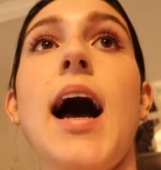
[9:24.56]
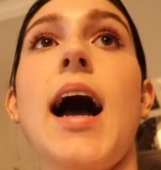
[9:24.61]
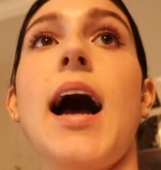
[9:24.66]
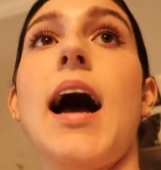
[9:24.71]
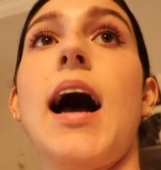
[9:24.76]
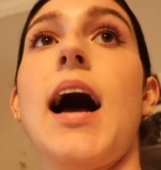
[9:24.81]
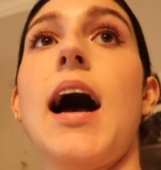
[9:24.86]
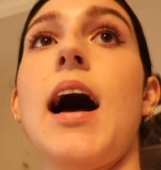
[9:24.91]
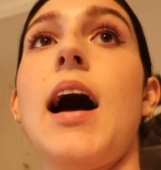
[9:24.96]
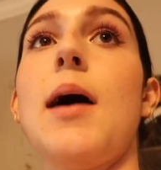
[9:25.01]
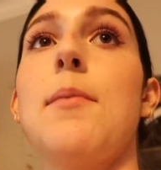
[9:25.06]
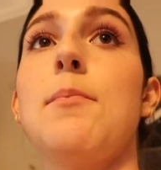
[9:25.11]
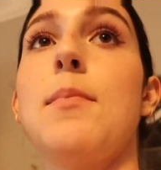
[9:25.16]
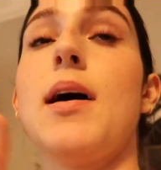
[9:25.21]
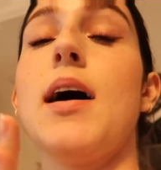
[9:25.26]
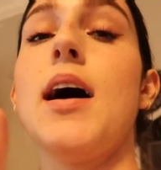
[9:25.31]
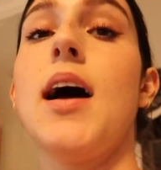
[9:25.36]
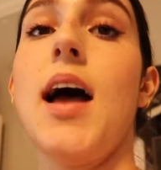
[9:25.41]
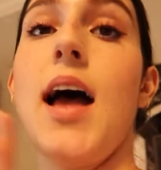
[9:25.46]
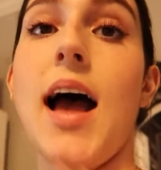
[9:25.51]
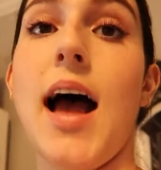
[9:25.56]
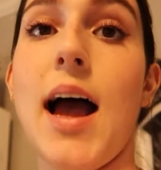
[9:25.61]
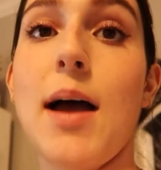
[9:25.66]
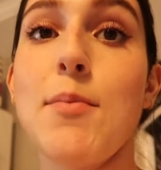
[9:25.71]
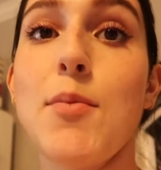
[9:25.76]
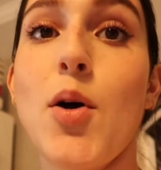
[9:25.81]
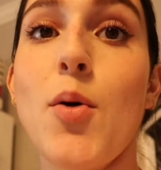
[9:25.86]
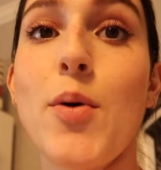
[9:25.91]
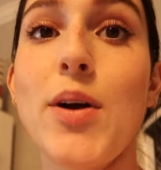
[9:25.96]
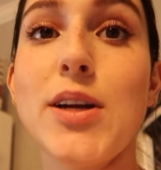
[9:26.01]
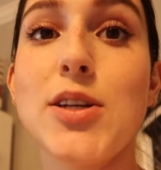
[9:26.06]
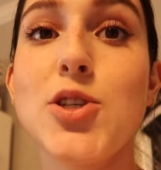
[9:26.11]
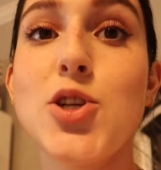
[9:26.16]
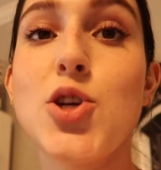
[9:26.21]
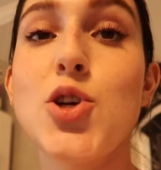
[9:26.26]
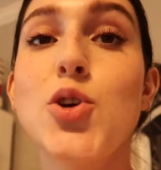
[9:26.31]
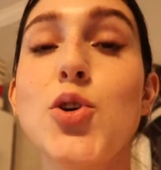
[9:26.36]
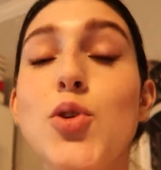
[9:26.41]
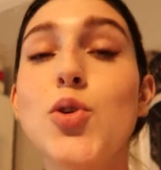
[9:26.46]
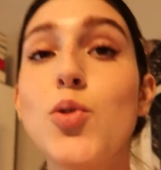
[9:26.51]
I'm going
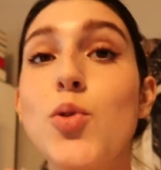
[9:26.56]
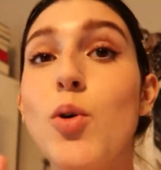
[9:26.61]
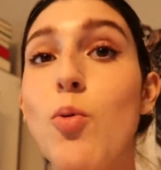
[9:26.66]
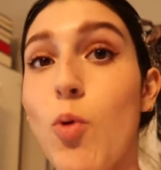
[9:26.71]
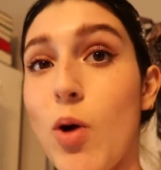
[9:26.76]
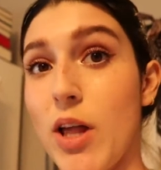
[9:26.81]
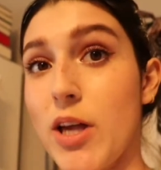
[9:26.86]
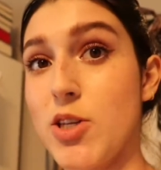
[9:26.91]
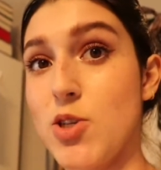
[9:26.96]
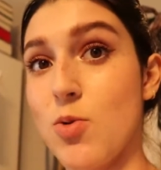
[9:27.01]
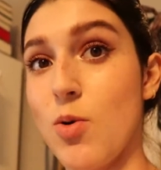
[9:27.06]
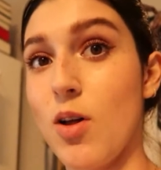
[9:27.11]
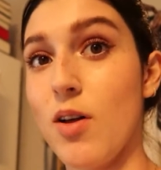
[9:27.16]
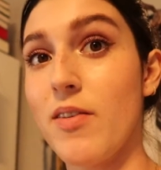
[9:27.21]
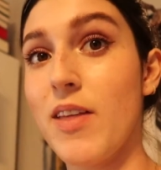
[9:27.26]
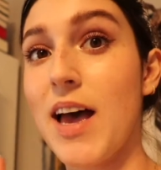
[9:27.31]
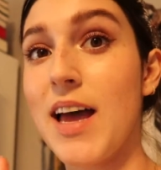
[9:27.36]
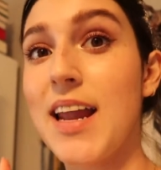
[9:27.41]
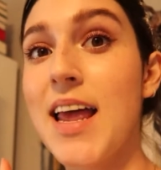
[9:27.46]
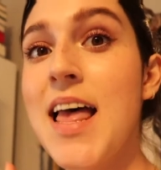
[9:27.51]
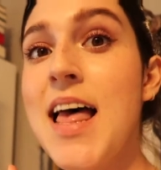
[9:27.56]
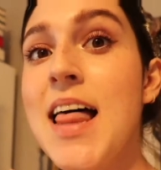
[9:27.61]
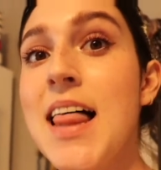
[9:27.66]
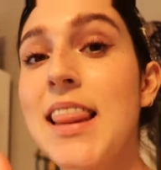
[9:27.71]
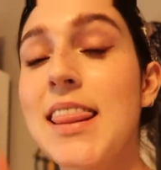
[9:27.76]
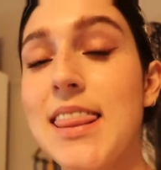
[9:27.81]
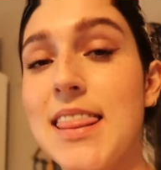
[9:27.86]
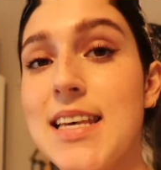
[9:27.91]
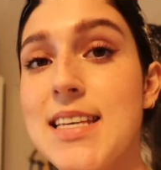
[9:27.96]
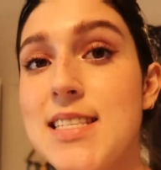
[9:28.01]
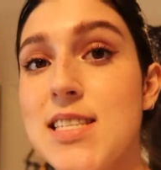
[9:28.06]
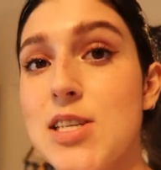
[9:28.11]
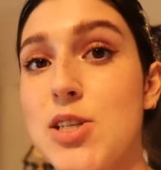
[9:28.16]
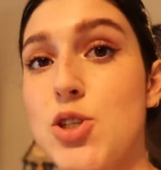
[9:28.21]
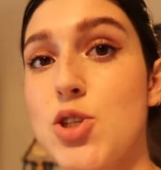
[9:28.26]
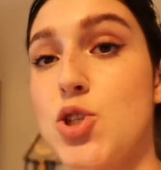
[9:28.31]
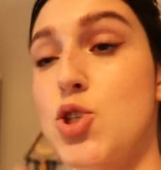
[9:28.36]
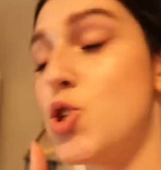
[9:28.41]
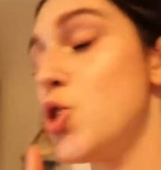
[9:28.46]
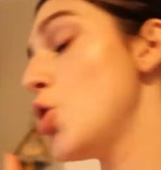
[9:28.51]
to, while I do all of that,
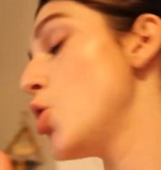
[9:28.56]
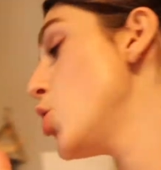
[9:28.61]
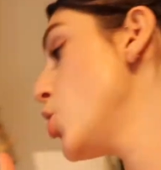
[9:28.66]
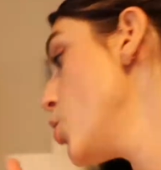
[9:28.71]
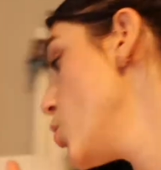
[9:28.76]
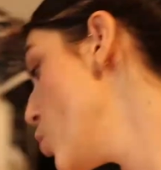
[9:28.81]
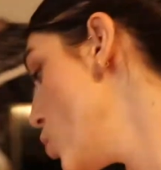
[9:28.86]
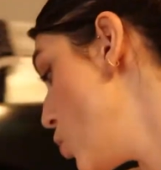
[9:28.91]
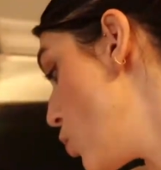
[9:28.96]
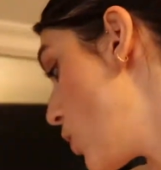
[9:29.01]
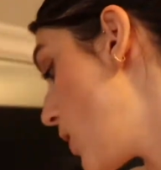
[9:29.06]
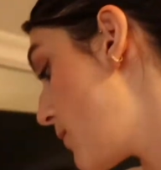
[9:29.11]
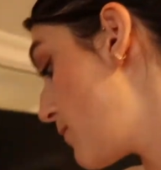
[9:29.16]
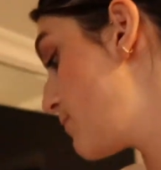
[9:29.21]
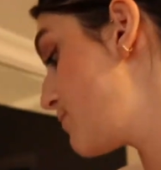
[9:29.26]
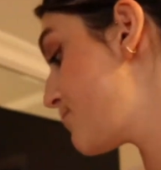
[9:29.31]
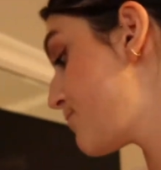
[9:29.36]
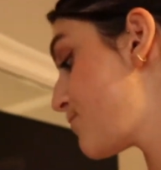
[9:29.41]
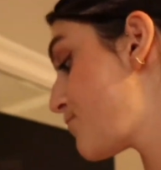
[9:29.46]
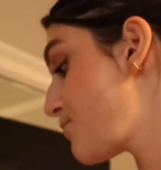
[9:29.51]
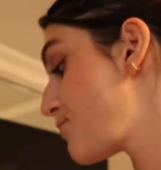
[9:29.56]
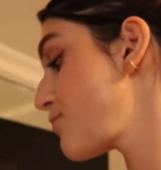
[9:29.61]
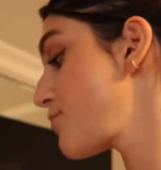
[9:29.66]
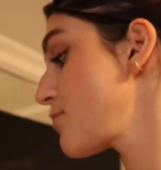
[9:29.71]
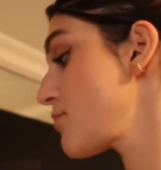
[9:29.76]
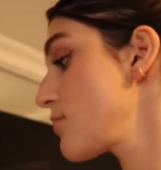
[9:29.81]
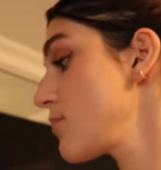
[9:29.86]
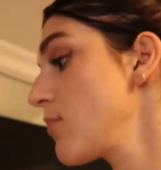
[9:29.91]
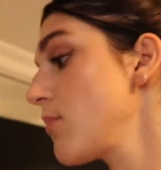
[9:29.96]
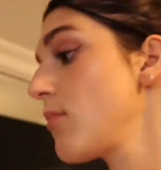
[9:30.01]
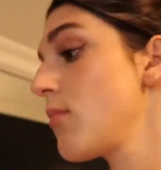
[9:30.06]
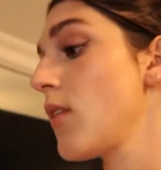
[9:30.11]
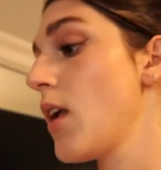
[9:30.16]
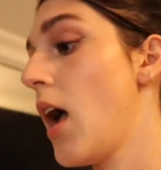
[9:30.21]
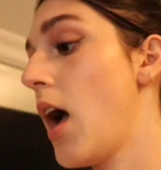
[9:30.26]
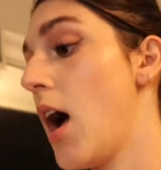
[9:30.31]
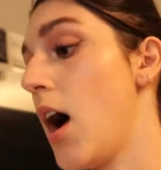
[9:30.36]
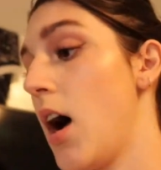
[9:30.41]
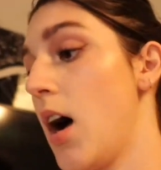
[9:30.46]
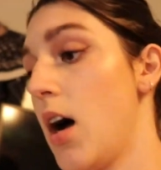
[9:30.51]
listen to
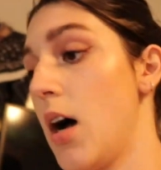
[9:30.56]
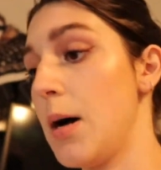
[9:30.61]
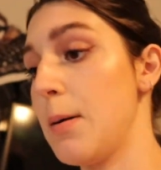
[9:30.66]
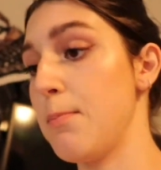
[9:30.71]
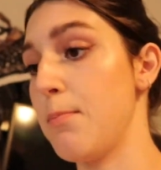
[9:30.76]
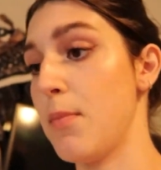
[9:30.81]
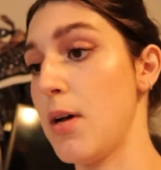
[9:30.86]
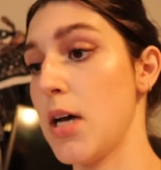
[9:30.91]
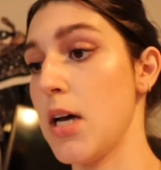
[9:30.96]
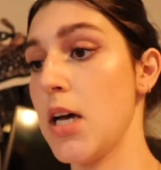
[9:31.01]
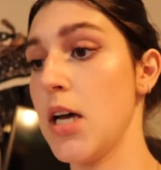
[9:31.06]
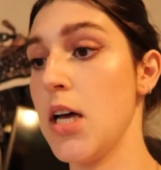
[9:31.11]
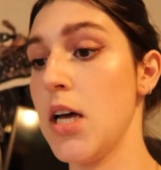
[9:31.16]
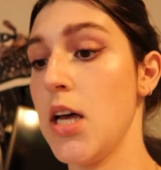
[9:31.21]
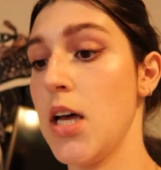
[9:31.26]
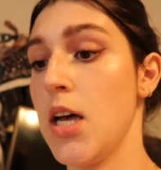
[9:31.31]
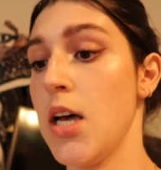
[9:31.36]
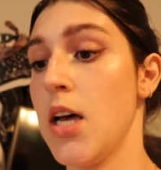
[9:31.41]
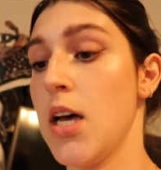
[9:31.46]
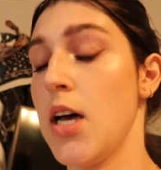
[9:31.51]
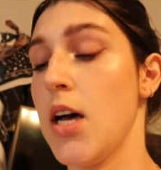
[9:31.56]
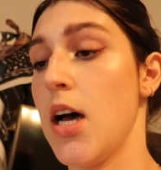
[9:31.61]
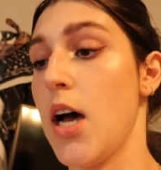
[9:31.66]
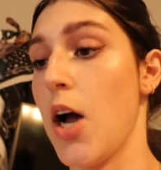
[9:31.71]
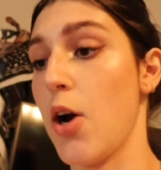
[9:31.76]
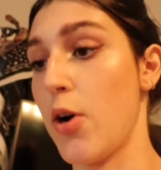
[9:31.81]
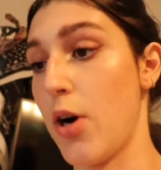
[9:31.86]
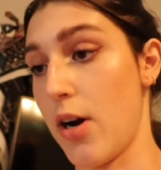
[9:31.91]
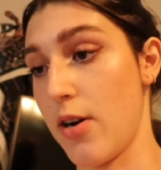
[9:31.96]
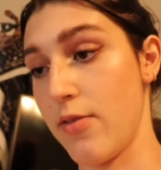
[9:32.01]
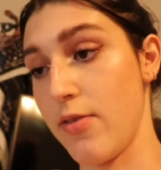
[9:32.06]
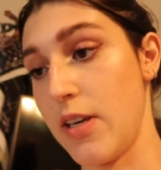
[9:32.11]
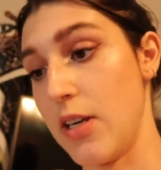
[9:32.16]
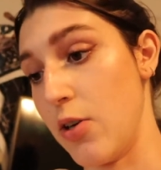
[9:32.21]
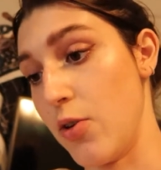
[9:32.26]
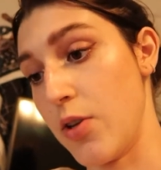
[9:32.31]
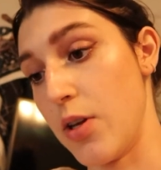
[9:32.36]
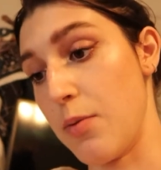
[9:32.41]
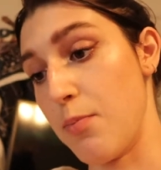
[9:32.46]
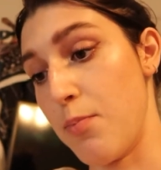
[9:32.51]
A Crown of
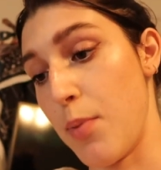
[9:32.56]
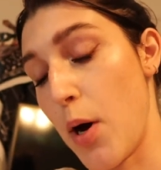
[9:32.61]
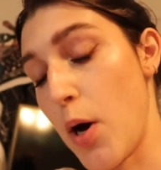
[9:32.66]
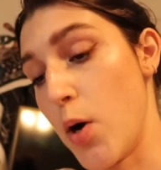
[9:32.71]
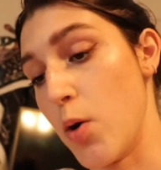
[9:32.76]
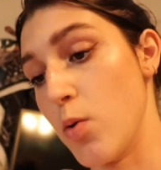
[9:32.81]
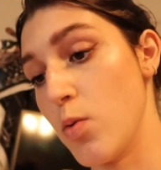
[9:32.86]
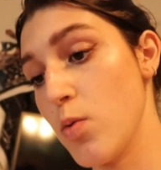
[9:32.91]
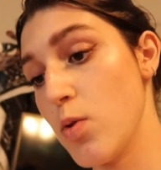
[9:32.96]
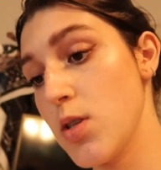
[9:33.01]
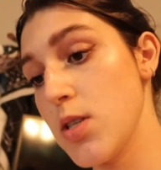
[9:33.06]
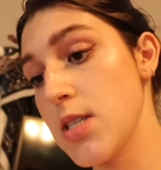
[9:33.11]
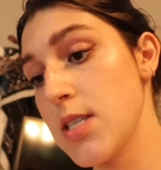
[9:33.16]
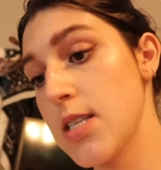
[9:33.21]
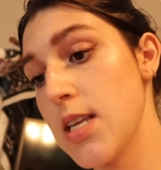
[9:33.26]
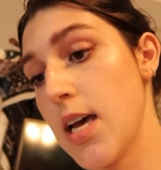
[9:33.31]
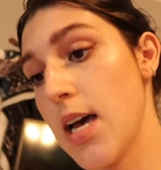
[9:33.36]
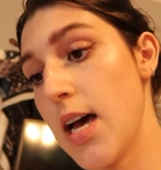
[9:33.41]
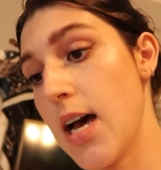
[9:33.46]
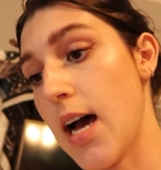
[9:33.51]
Gilded Bones.